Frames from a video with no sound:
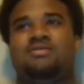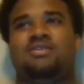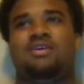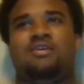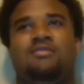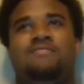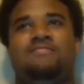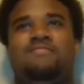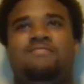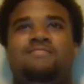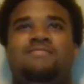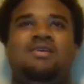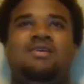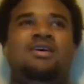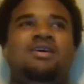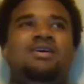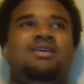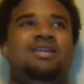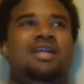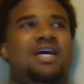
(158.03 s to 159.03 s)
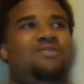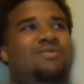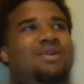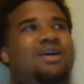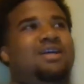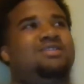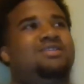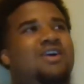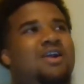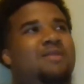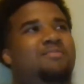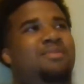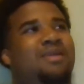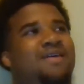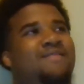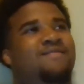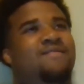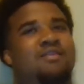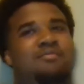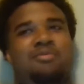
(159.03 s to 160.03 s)
So that's when I started
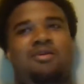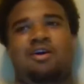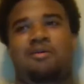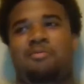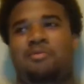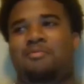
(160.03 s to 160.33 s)
playing football.